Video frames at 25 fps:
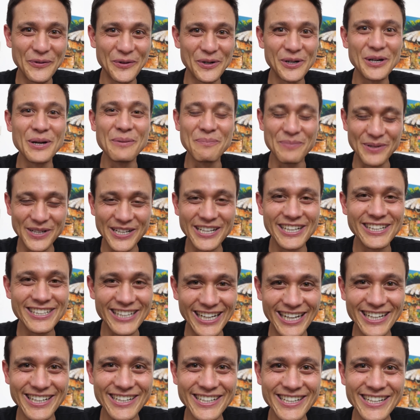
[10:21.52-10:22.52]
We're all pretty
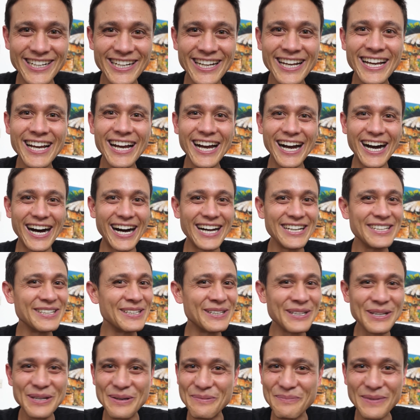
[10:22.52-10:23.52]
tired. I uh,
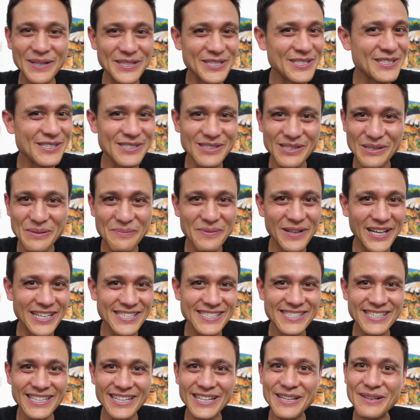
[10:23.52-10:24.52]
didn't get much sleep
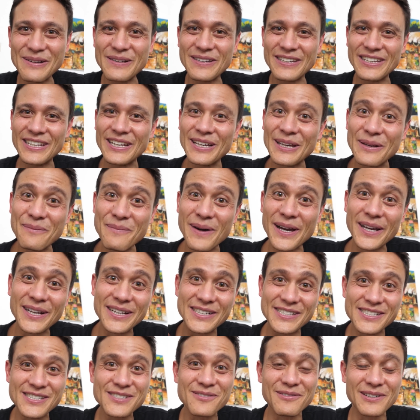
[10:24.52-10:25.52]
last night. Ying and
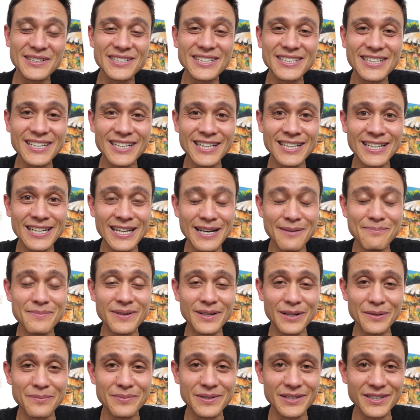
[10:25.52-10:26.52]
Micah just went to take a nap
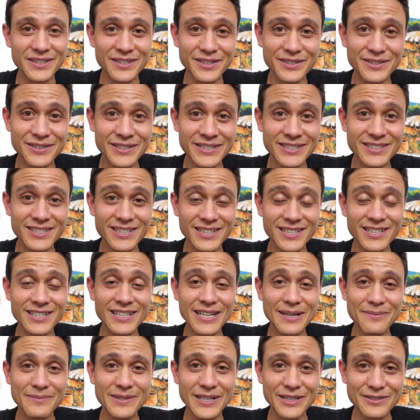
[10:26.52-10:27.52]
and I'll probably go and take a
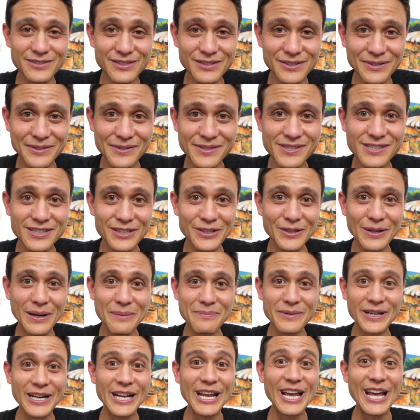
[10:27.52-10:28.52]
nap now too. So
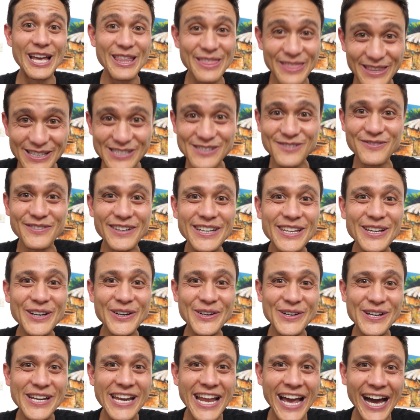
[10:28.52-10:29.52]
I'm gonna end this
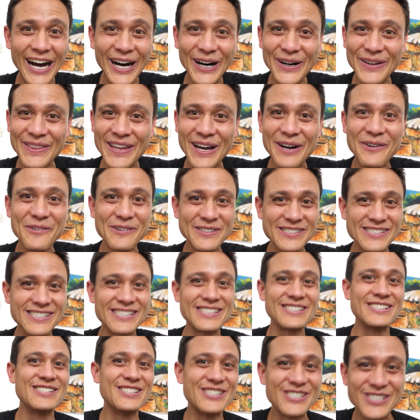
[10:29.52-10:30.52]
video now. That was
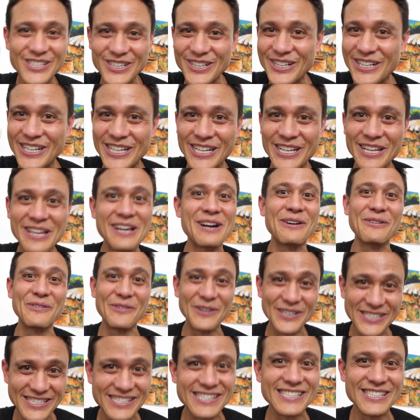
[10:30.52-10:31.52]
the journey. That
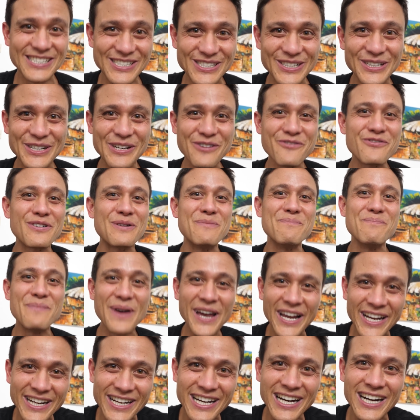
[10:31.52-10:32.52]
was the journey from
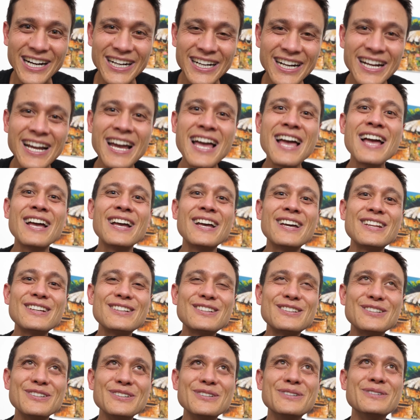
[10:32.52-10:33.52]
Bangkok
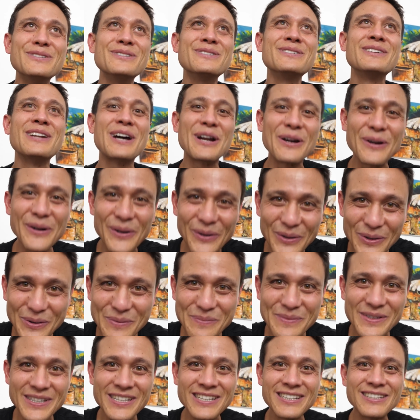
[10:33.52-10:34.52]
to
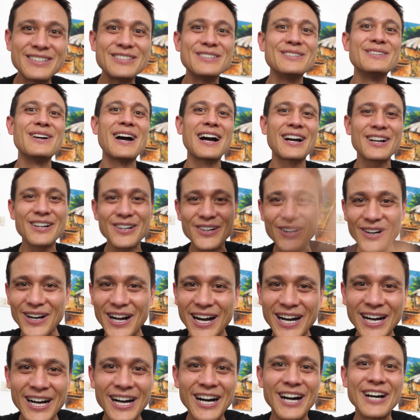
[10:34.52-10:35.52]
Nairobi to
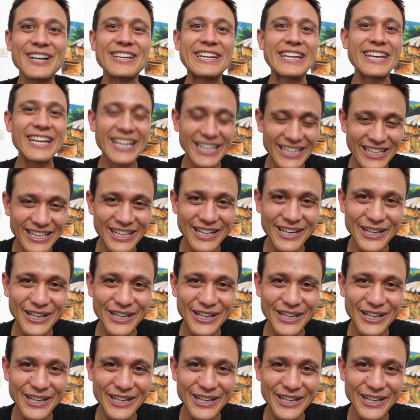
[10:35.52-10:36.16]
Accra on Kenya